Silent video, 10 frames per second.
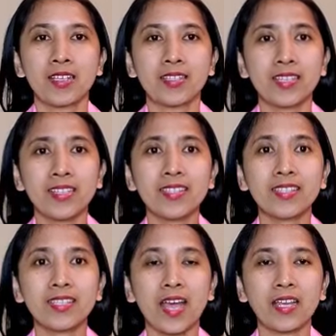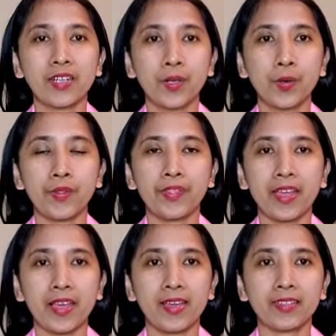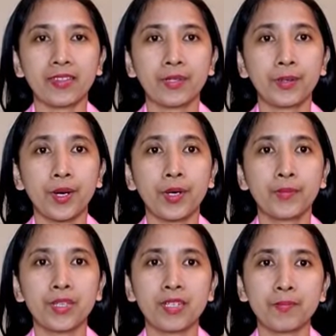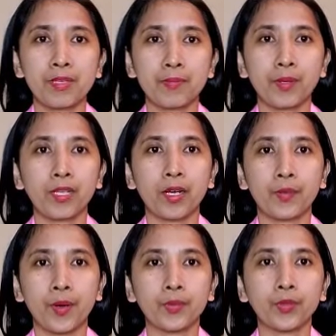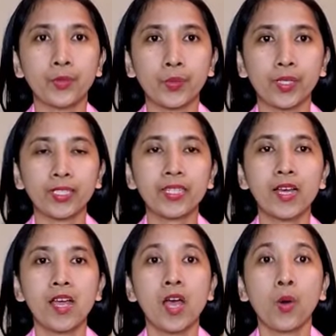Since I know that there are many people around the world